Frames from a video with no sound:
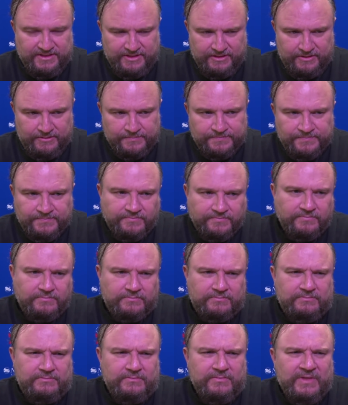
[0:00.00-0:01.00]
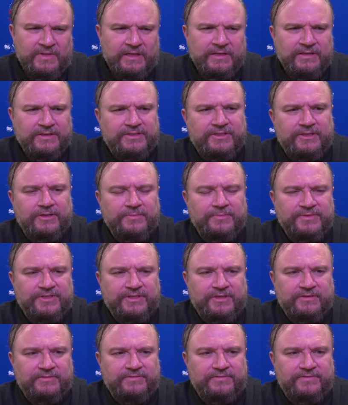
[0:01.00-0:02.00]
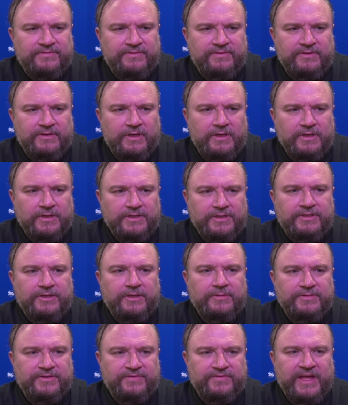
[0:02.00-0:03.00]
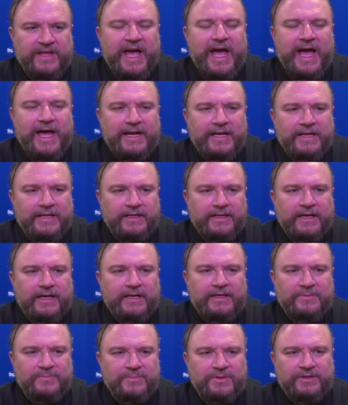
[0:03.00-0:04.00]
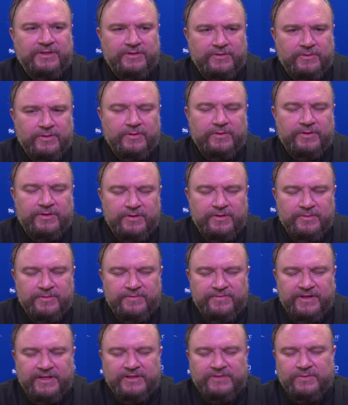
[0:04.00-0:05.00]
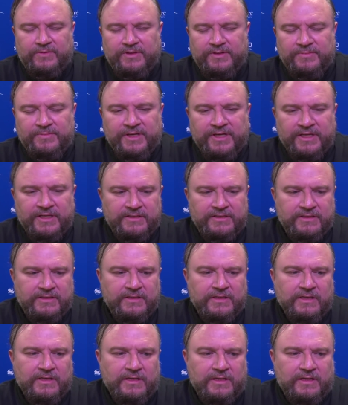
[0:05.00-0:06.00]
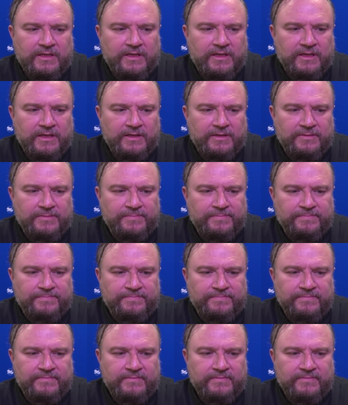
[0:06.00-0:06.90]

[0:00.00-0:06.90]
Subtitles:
So in terms of that, I completely agree with him if that's what he meant. Look,